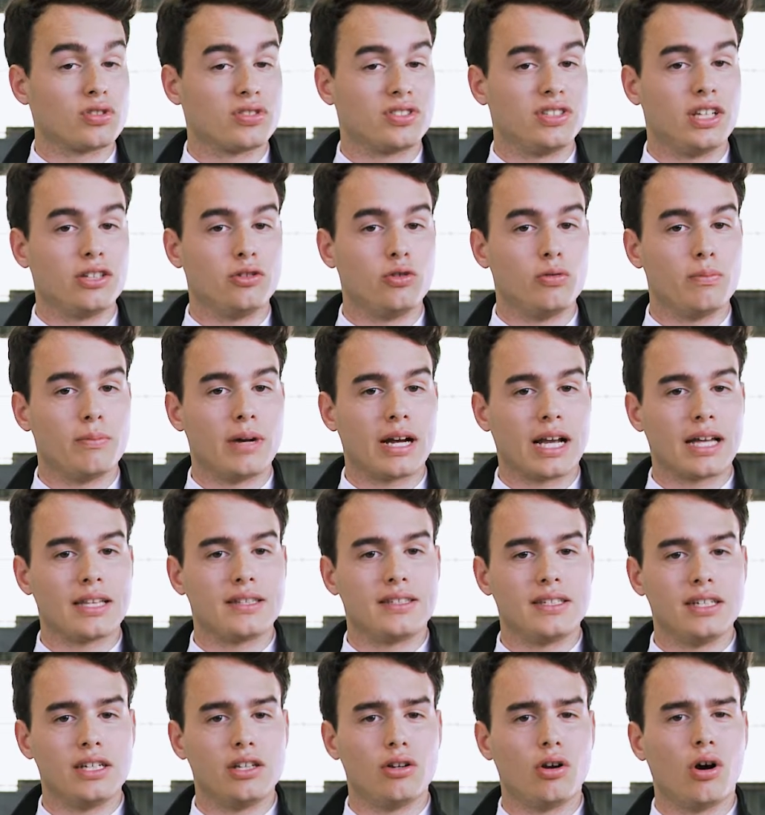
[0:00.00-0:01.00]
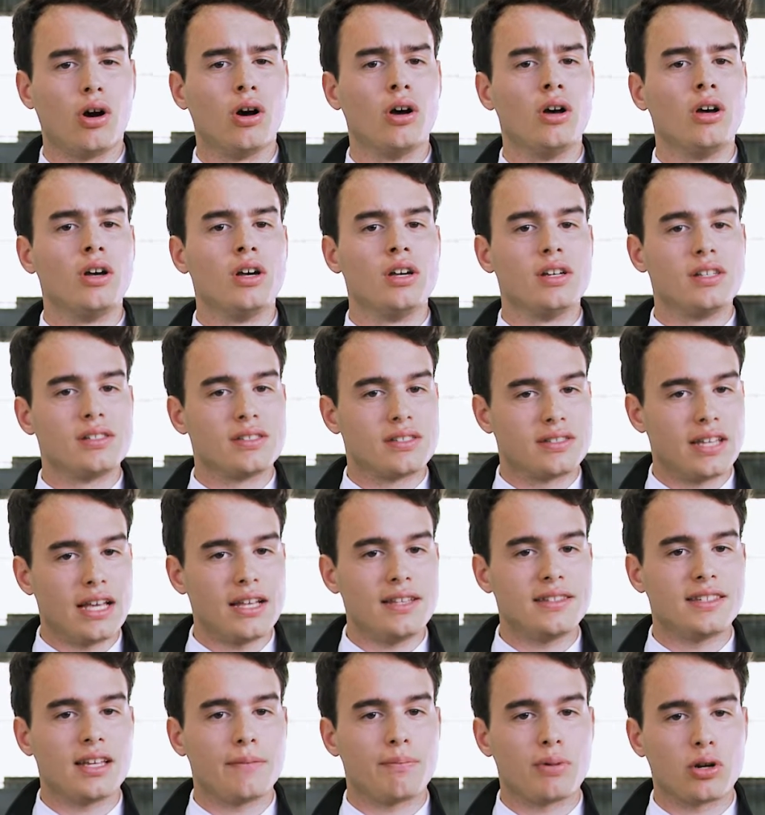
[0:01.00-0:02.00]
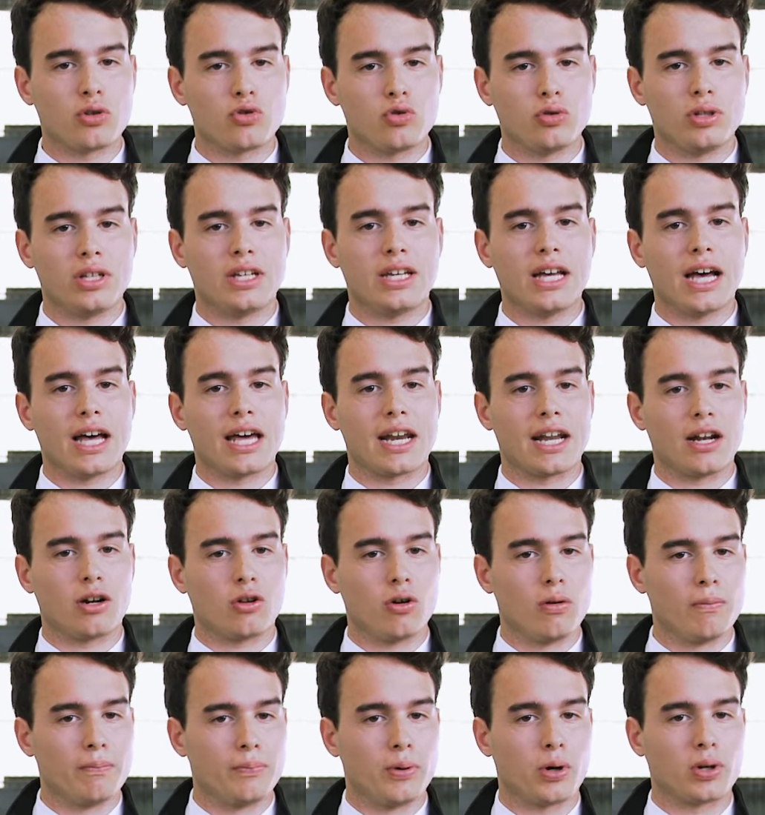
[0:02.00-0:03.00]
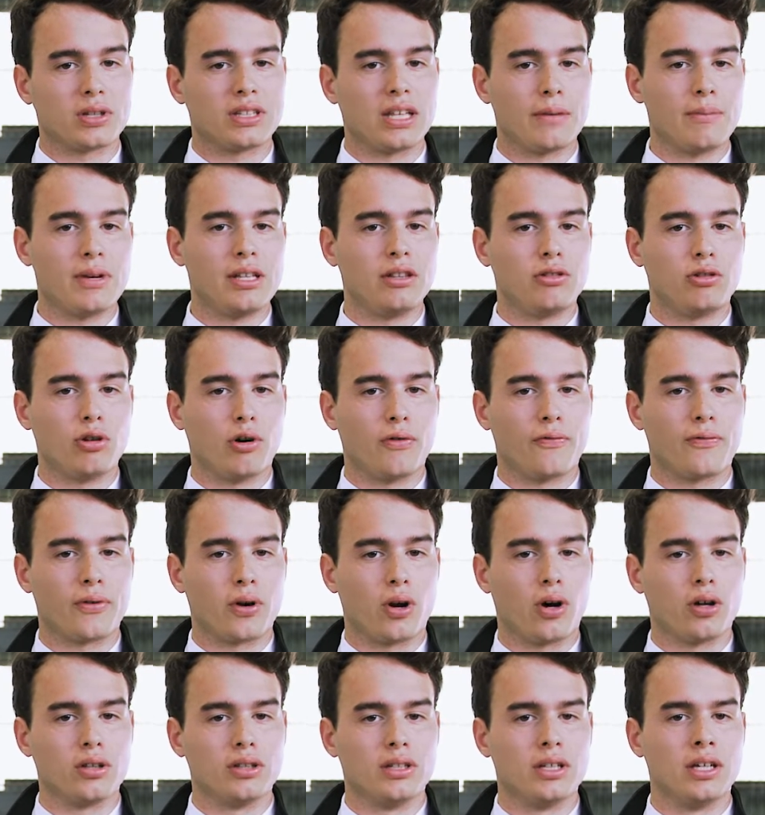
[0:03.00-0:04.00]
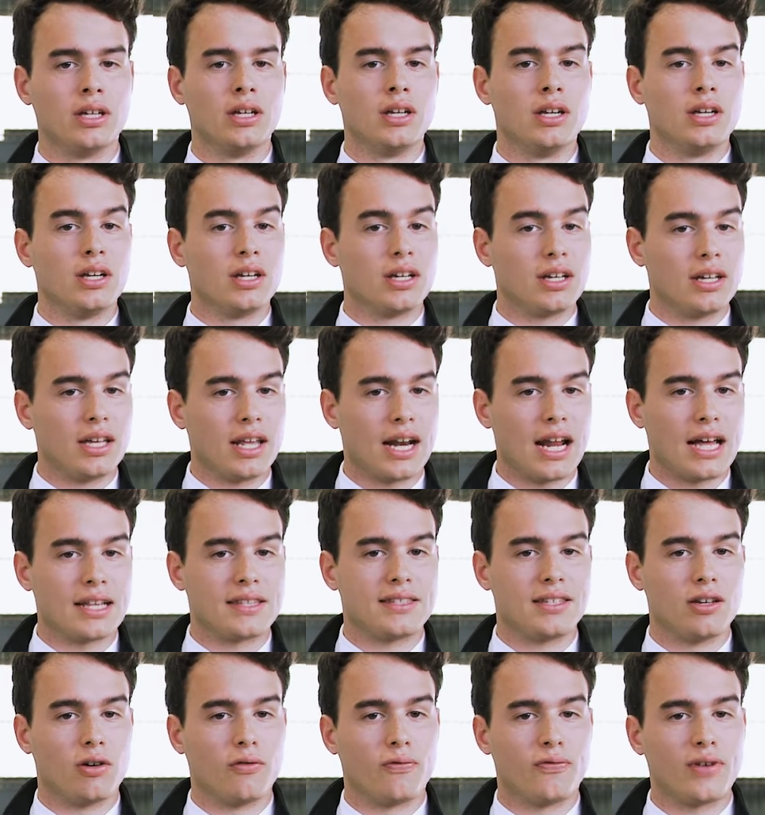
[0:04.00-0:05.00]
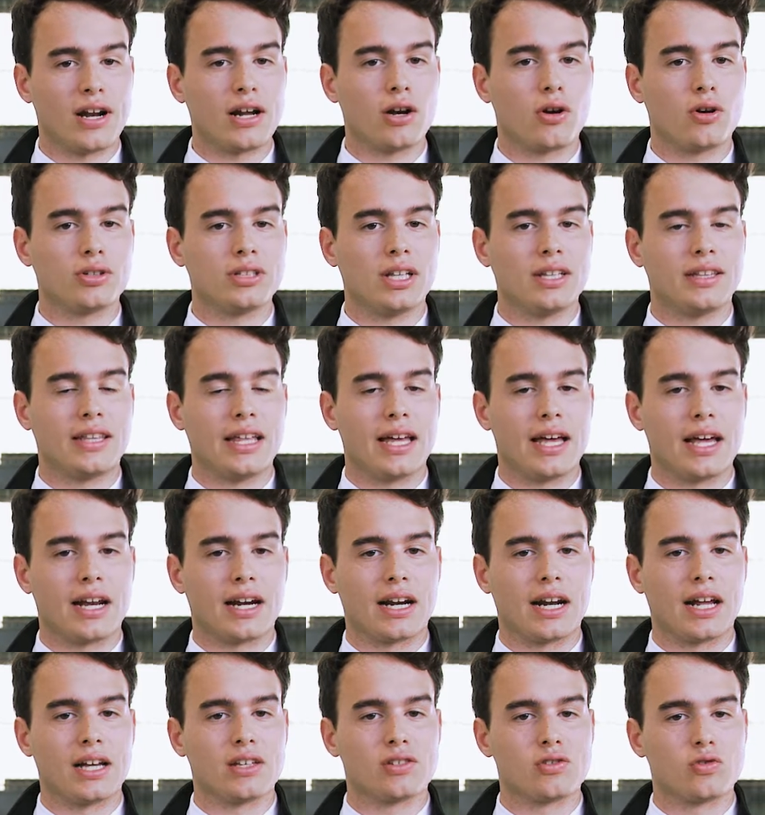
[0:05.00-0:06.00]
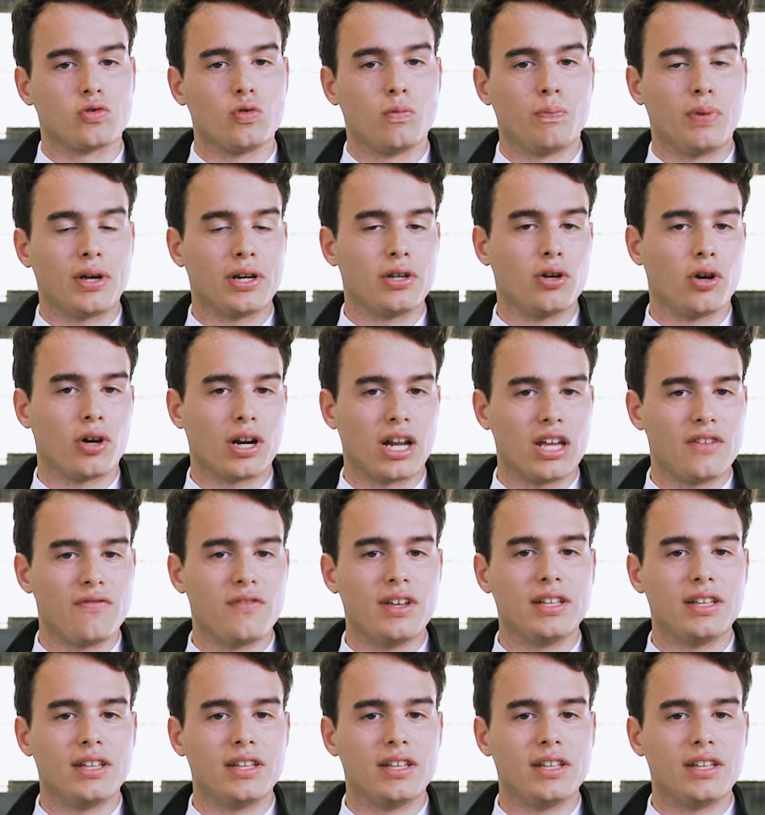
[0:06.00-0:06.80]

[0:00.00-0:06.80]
without compromising off-road performance thanks to a ground clearance of more than 23 centimetres.